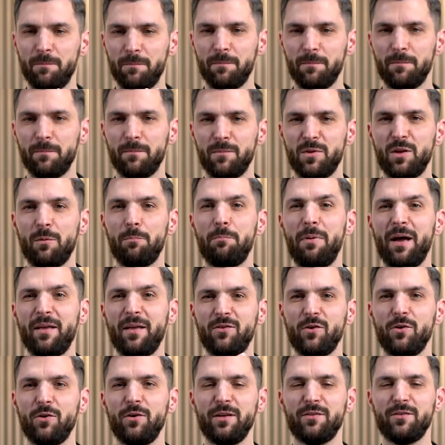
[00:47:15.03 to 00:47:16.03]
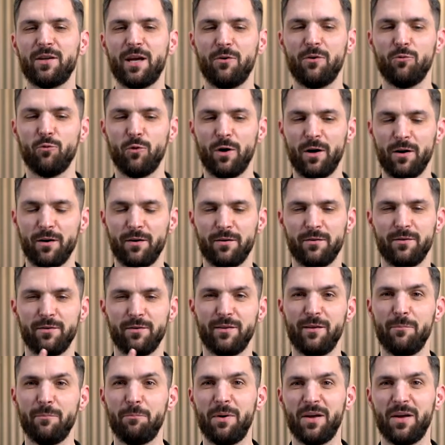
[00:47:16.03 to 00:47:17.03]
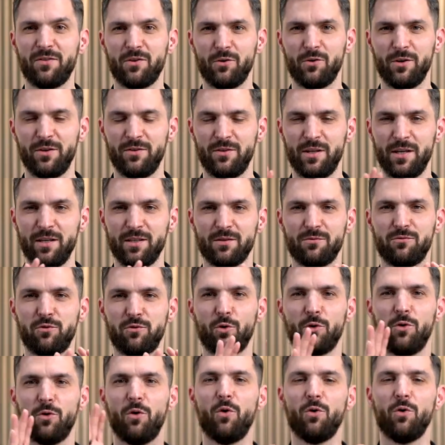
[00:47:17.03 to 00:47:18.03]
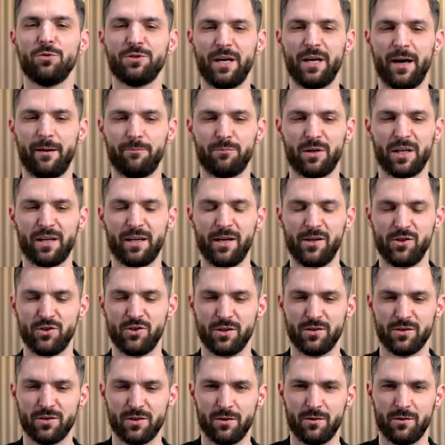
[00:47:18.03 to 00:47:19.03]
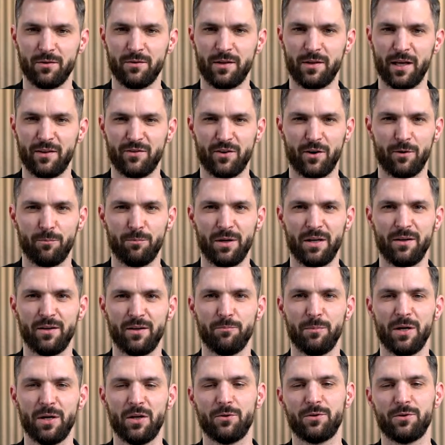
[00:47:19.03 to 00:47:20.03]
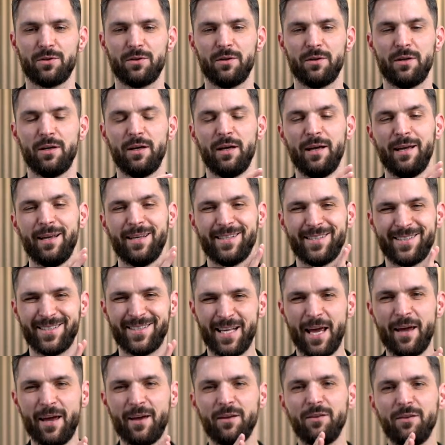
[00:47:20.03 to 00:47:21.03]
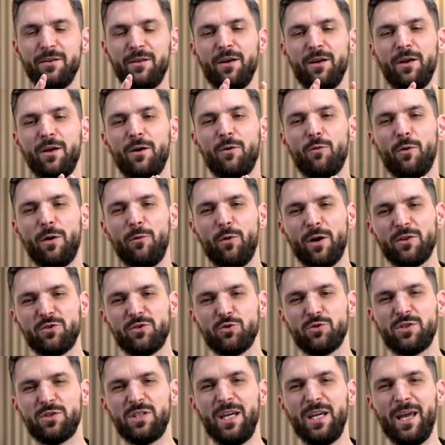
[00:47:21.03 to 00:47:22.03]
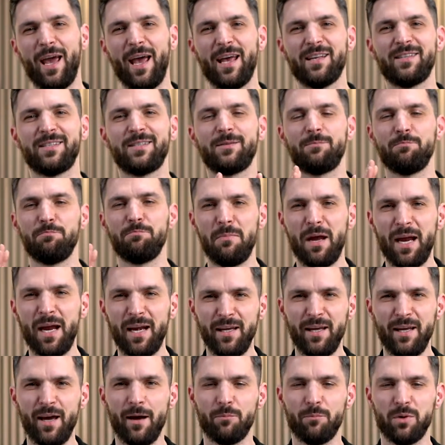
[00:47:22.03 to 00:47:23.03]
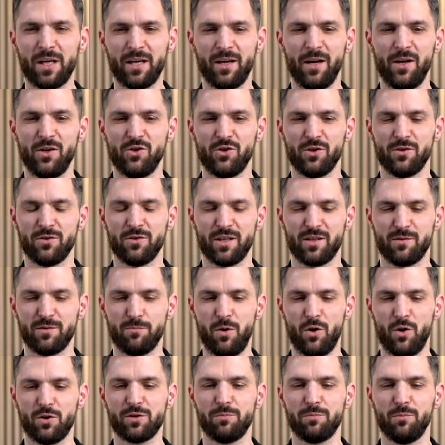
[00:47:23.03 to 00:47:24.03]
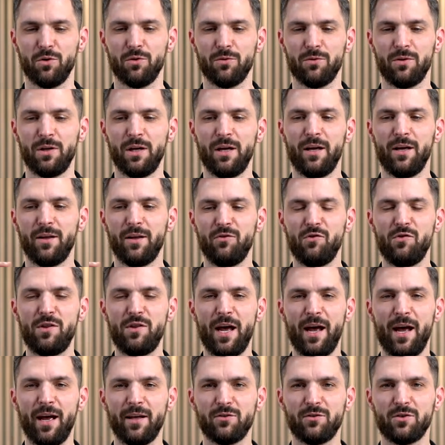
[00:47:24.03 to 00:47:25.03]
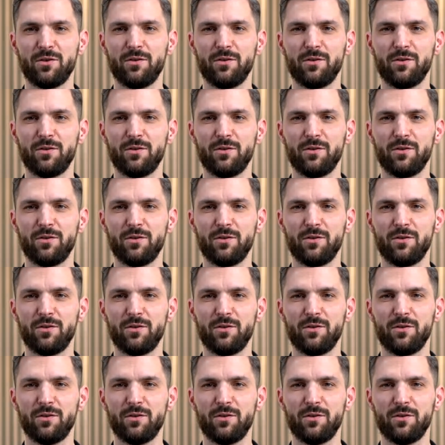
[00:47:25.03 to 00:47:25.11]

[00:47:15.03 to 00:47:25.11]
The better it can work, the better it is for all the applications that are being built. Second, we want to see as many applications as possible that